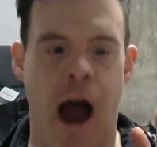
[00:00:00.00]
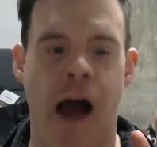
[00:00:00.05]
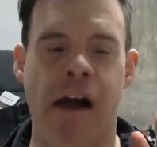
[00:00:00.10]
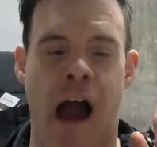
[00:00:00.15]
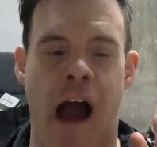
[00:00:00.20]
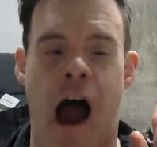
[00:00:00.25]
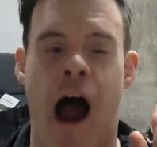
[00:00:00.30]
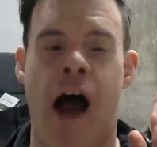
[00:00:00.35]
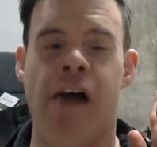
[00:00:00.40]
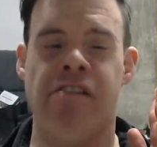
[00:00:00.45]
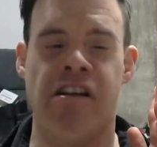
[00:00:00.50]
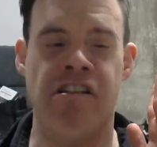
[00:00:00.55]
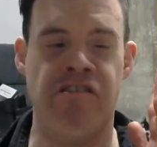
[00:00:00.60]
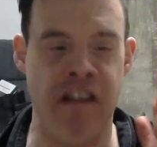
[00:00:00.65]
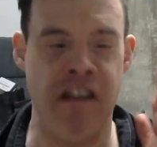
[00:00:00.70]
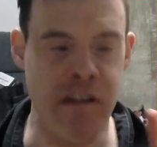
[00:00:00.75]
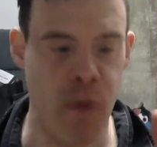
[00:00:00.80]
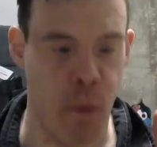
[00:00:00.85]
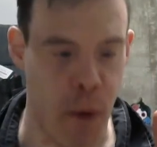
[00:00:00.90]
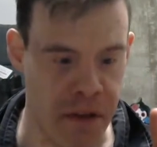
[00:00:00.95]
are you
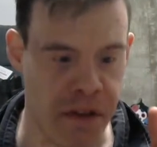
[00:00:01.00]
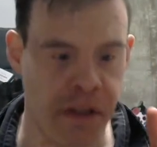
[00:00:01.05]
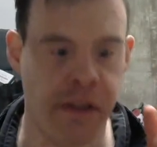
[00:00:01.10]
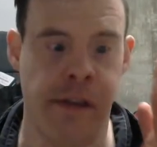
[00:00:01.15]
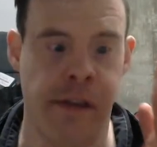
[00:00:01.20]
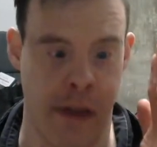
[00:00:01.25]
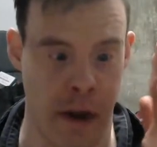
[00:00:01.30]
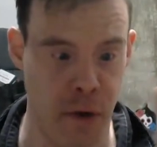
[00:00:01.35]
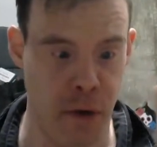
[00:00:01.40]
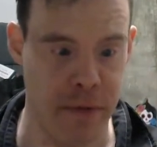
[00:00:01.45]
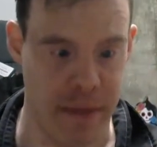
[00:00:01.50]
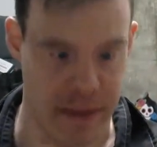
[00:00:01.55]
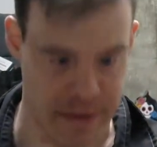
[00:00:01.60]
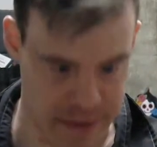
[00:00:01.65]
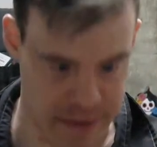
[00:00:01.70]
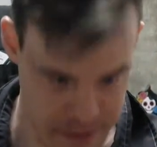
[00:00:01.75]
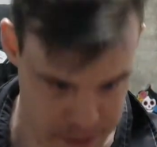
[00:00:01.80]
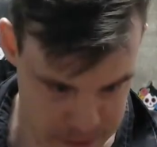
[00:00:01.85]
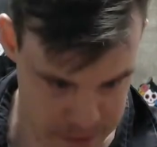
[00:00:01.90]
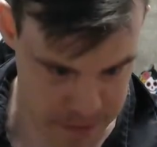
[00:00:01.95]
sure you want to do
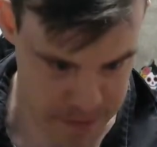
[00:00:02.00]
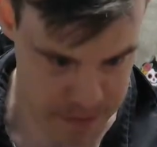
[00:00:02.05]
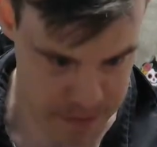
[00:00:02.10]
this?"